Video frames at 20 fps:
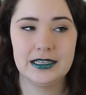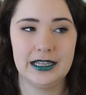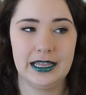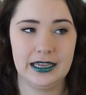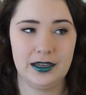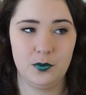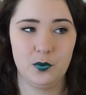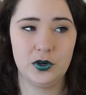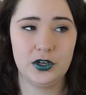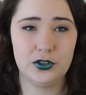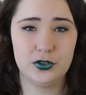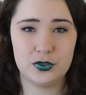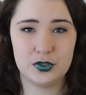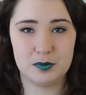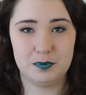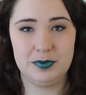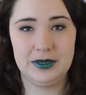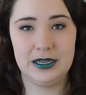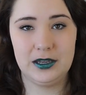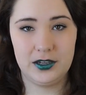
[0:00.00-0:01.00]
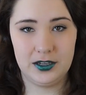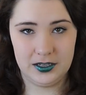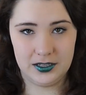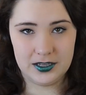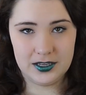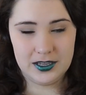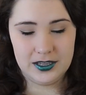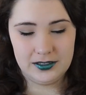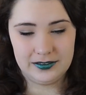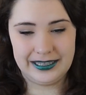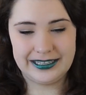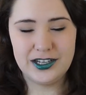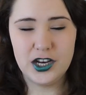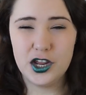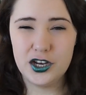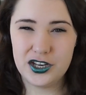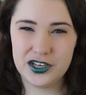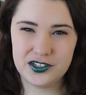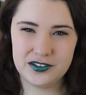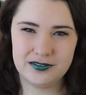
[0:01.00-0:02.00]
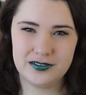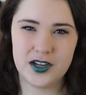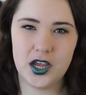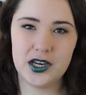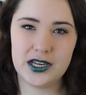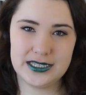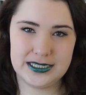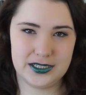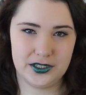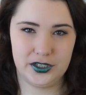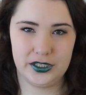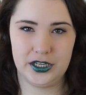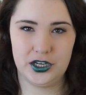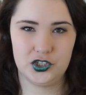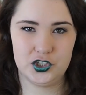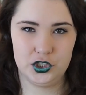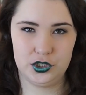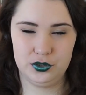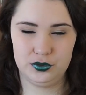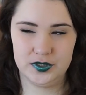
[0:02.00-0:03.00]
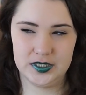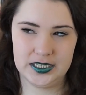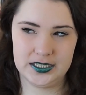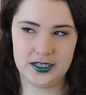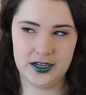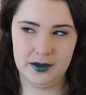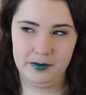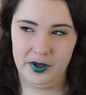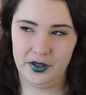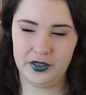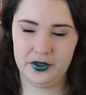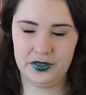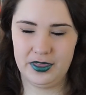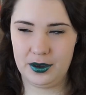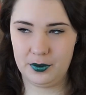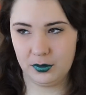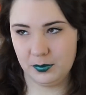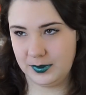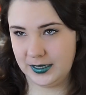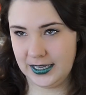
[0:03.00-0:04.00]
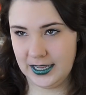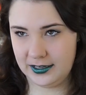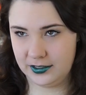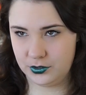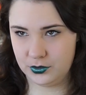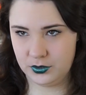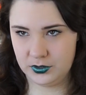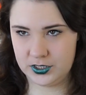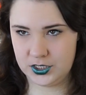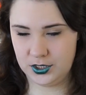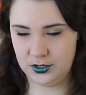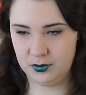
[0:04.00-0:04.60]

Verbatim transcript: Like one of those big, like not, a, not necessarily a jacuzzi tub, although that would be kind of cool